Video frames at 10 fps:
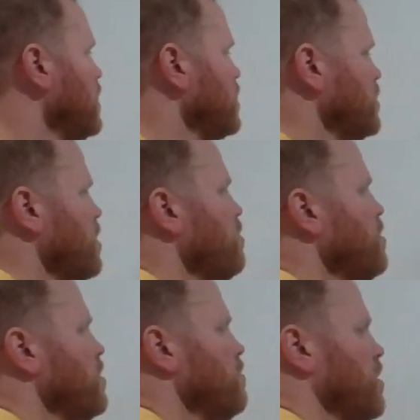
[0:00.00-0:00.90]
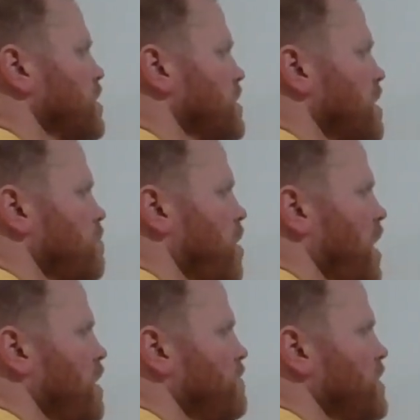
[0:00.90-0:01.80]
So we're going to say y
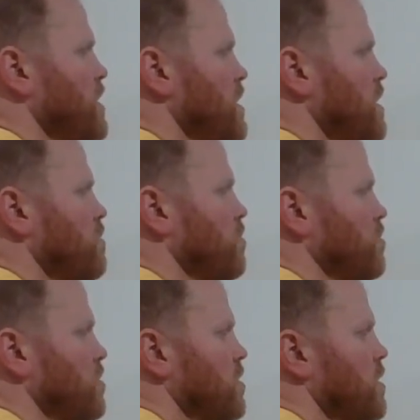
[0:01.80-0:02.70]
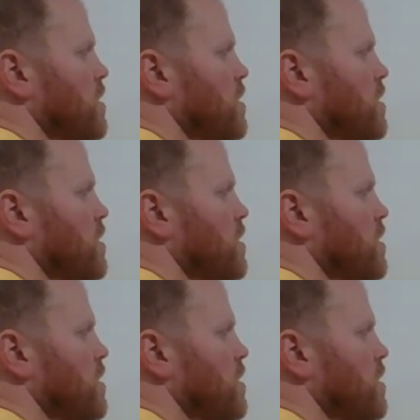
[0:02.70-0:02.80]
of t equals,